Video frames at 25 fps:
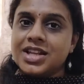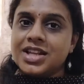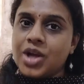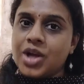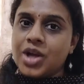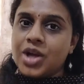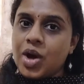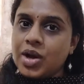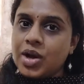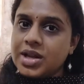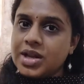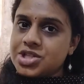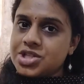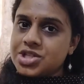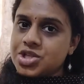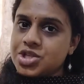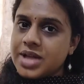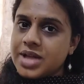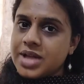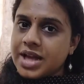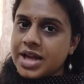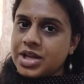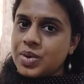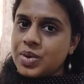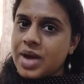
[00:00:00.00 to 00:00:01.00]
the
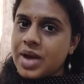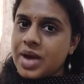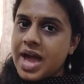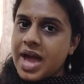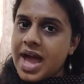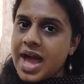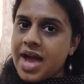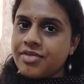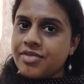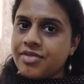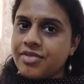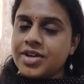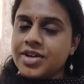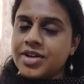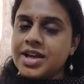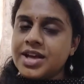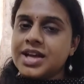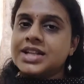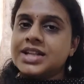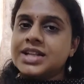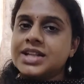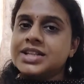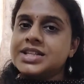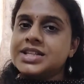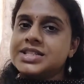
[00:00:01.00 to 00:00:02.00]
knowledge that you have,
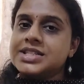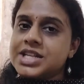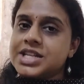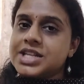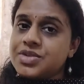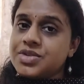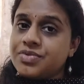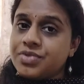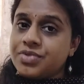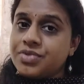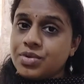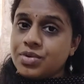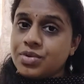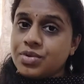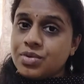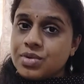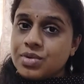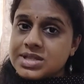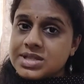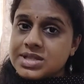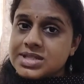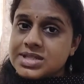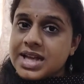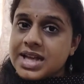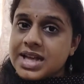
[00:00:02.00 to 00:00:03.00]
the set of
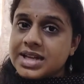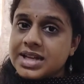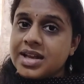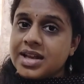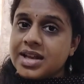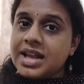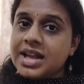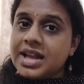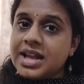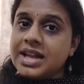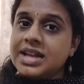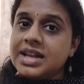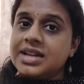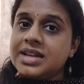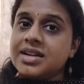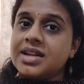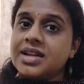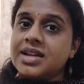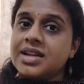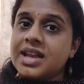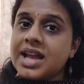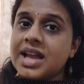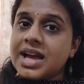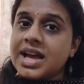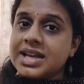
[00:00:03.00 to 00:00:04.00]
rules that are
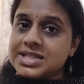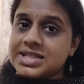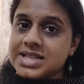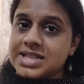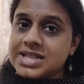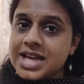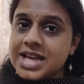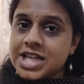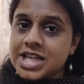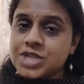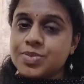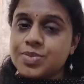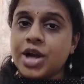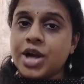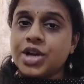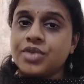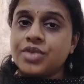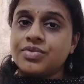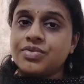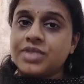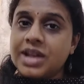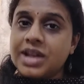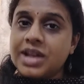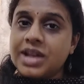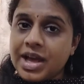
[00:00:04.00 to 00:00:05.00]
internalized as
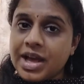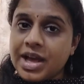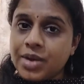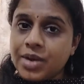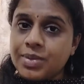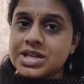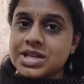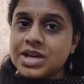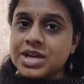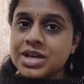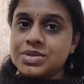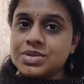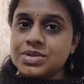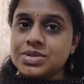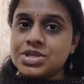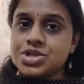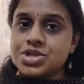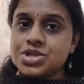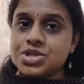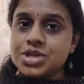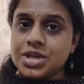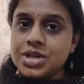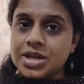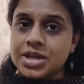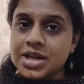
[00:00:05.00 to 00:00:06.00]
part of the language
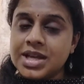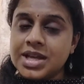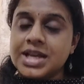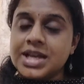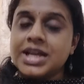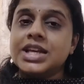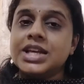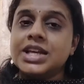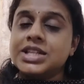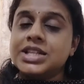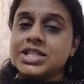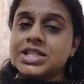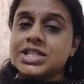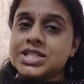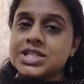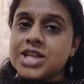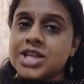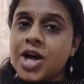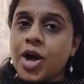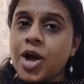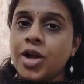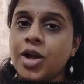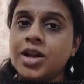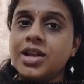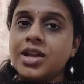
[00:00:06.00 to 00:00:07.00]
acquisition, it is
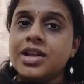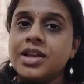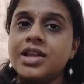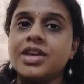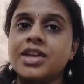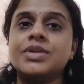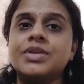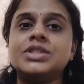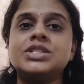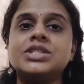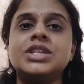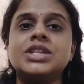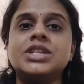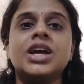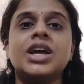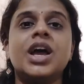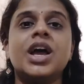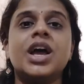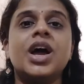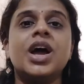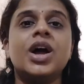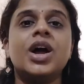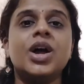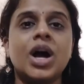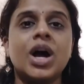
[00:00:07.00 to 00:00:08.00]
called
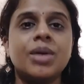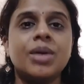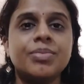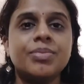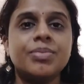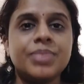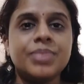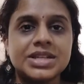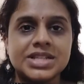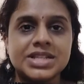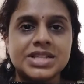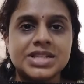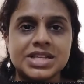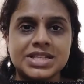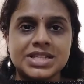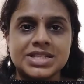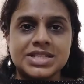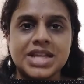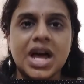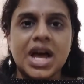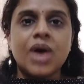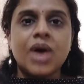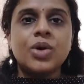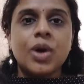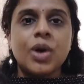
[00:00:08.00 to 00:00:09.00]
linguistic
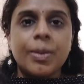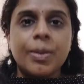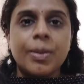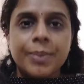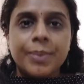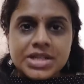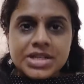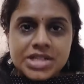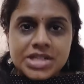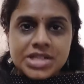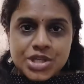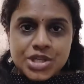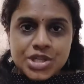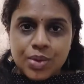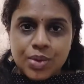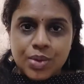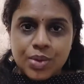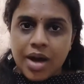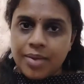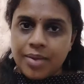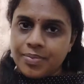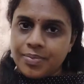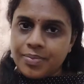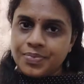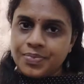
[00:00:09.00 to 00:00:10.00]
competence. How competent
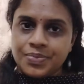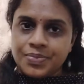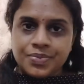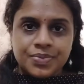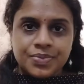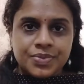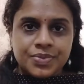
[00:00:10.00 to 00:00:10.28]
you are,